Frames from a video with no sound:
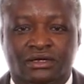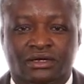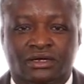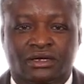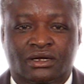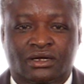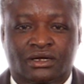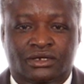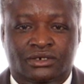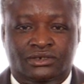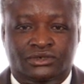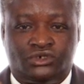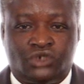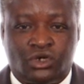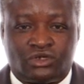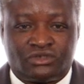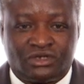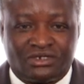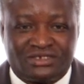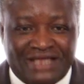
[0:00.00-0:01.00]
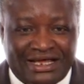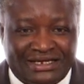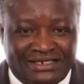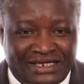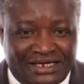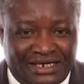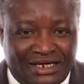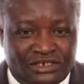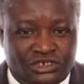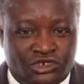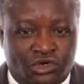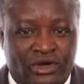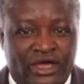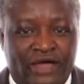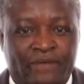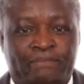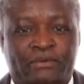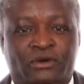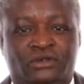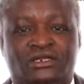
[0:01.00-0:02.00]
Other articles are important to
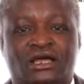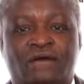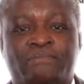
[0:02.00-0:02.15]
us.